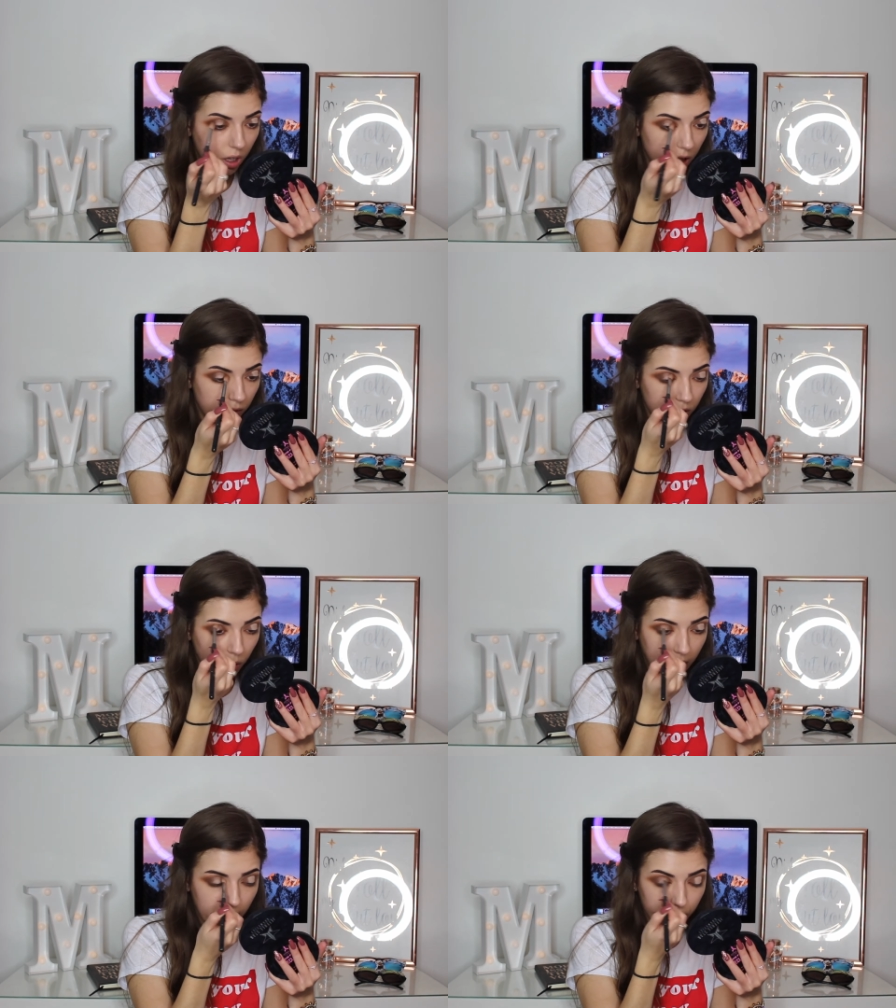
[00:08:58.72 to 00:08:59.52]
Even though
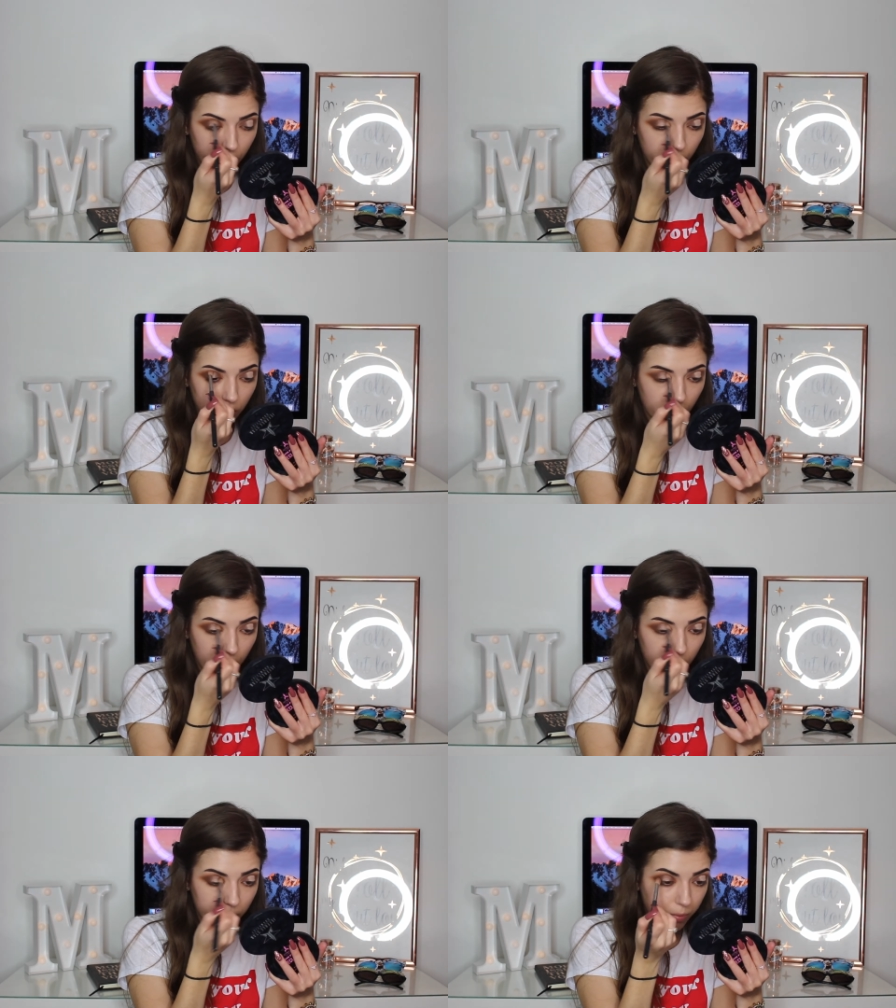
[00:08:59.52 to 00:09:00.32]
I have just done
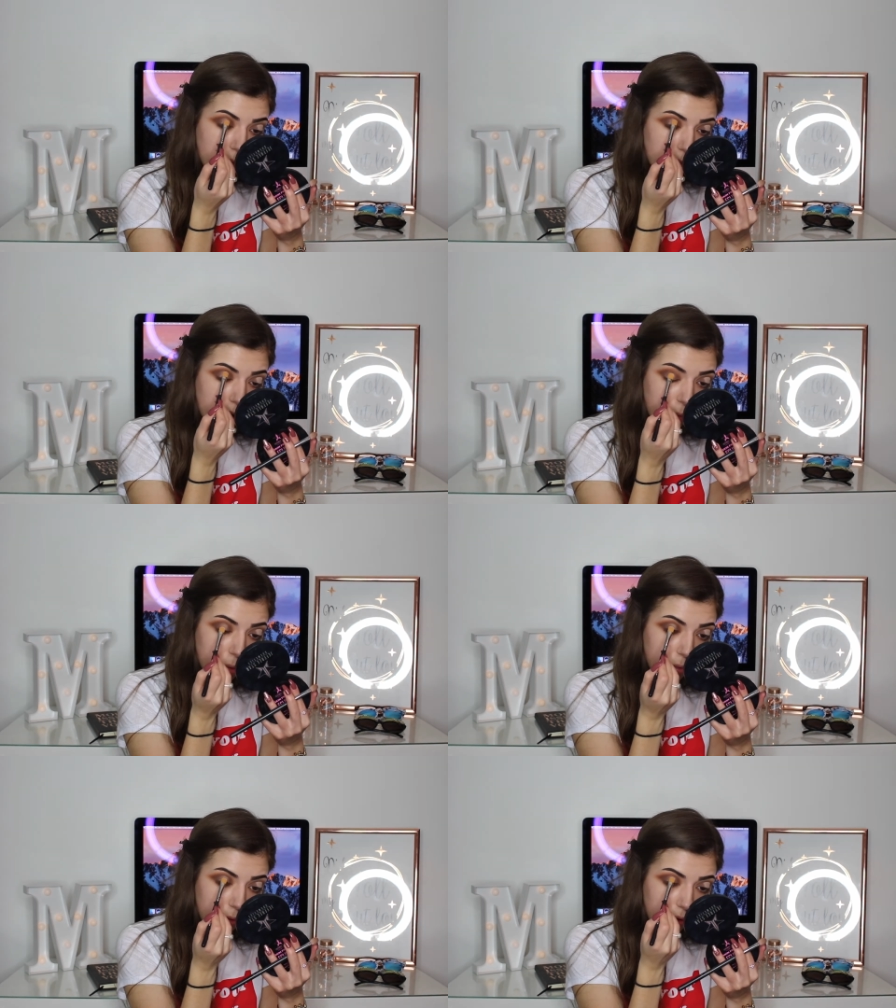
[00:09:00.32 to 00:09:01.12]
that. A little
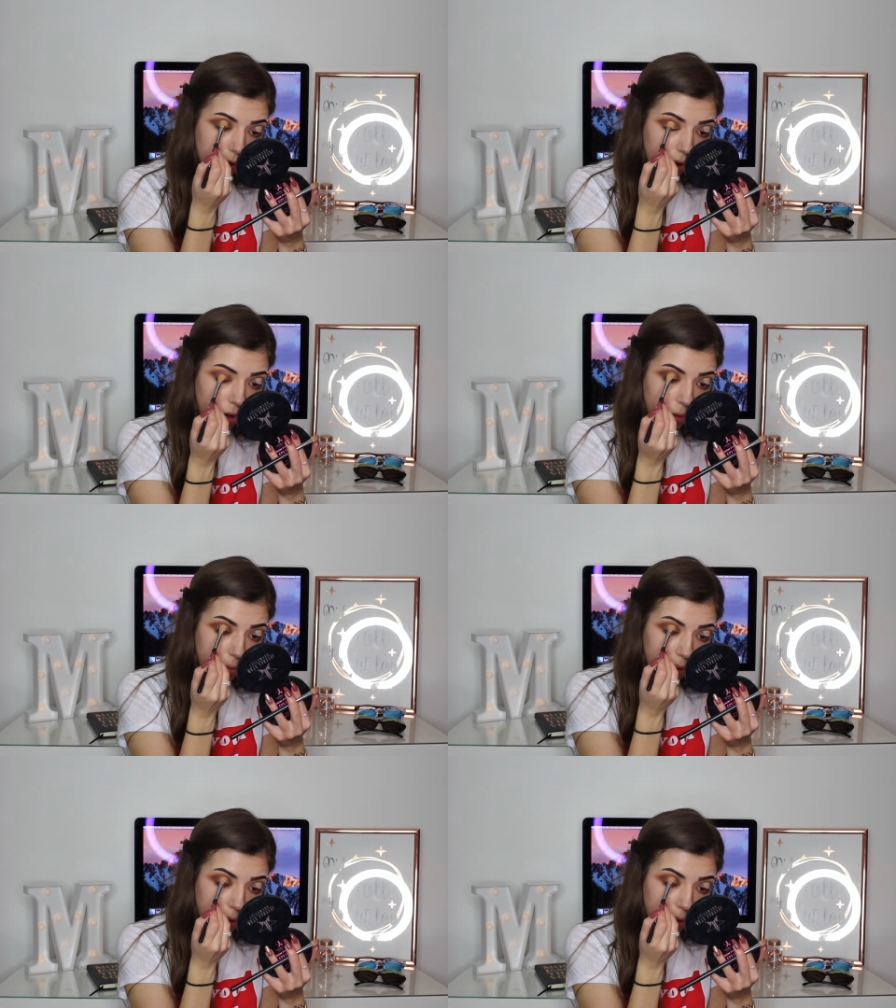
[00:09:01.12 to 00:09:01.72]
bit more on top.